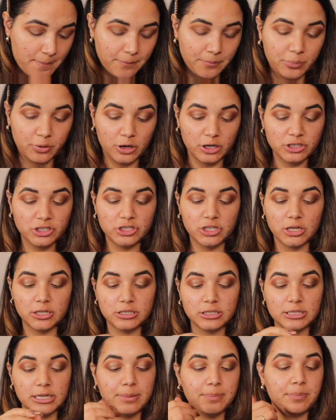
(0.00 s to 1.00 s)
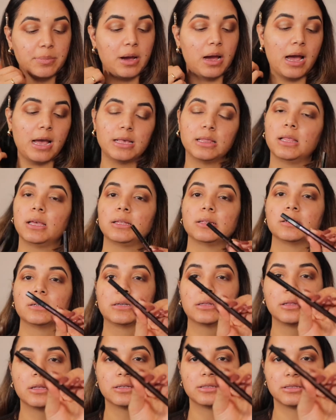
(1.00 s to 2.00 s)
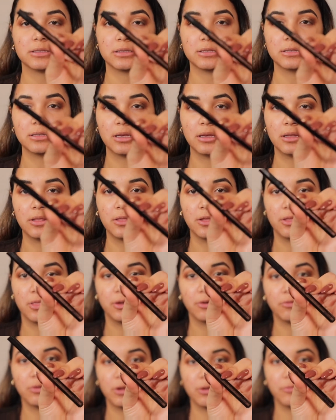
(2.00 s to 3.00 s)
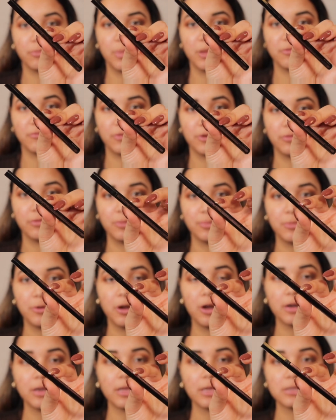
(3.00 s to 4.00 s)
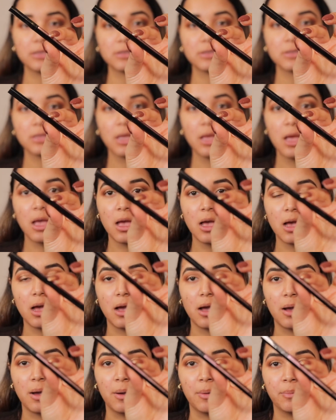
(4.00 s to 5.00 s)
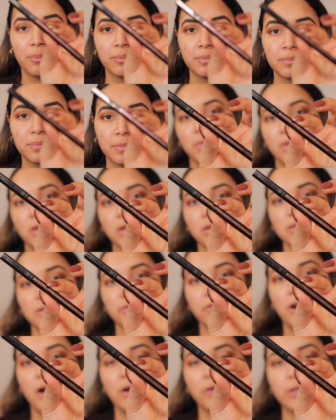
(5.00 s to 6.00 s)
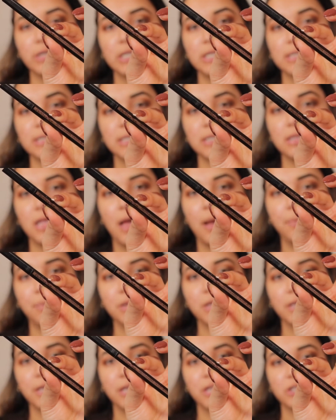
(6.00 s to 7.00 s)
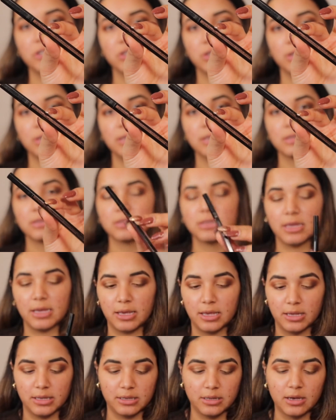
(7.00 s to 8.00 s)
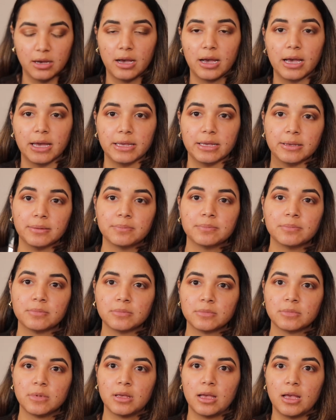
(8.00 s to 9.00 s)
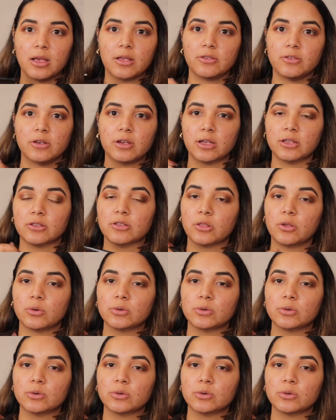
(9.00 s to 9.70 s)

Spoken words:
brush tip eyeliner. This is another one of my favorite products because of how easy the application is, and I, as you guys know,